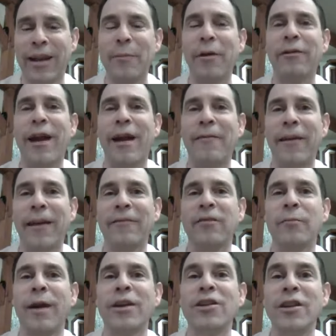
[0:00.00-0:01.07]
demographic
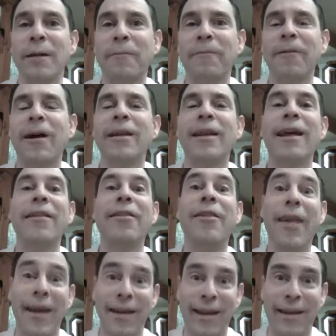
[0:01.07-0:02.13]
information up front
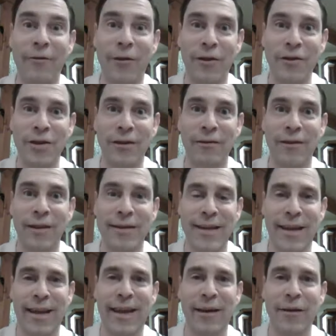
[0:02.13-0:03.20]
and then give you the
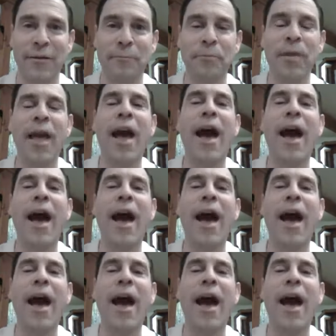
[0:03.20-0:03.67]
surveys that count?